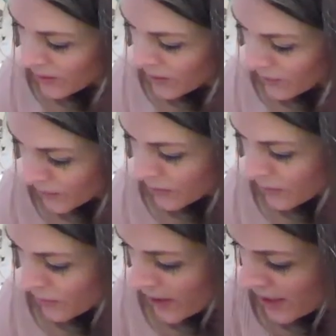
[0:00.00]
root
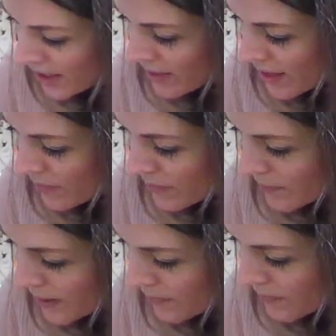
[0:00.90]
3, and that would
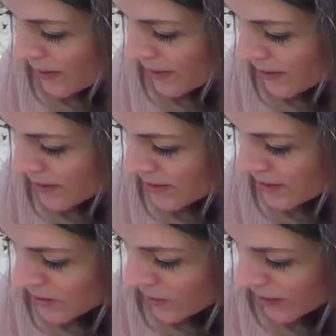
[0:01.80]
be in meters
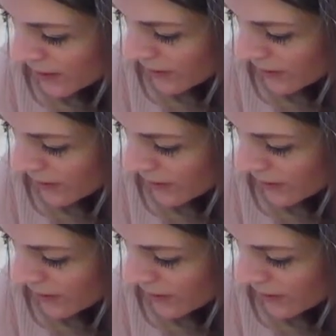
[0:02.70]
squared.